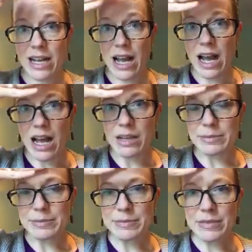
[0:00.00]

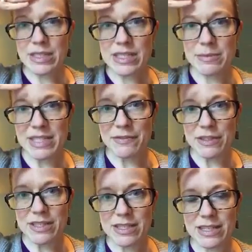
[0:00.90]
some
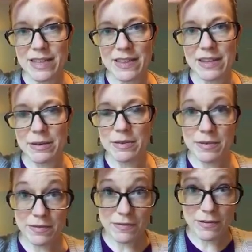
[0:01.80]
differences in the
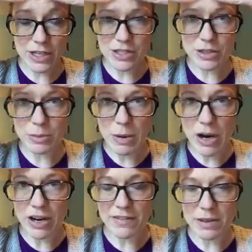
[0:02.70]
frontal
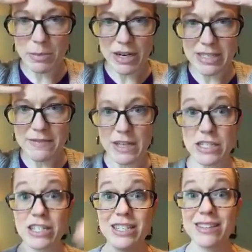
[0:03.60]
part of the brain's
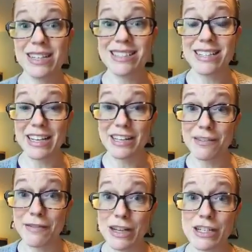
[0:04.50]
functioning, the executive
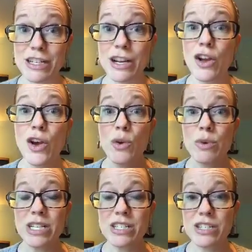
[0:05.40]
function,
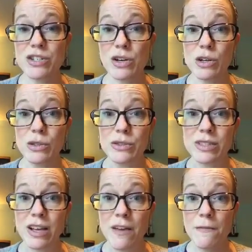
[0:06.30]
which controls
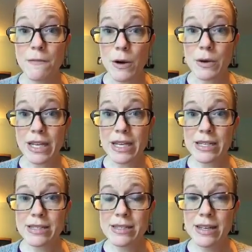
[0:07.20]

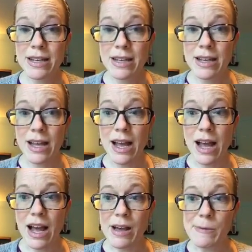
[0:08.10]
focus,
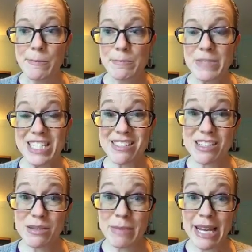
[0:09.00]

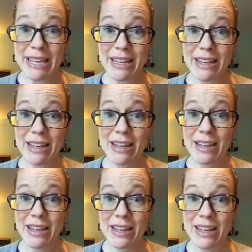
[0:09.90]
decision-making,
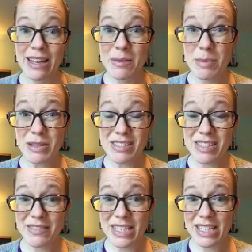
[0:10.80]

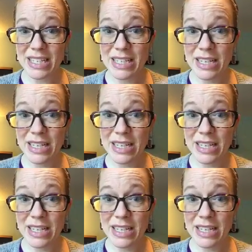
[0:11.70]
impulsivity.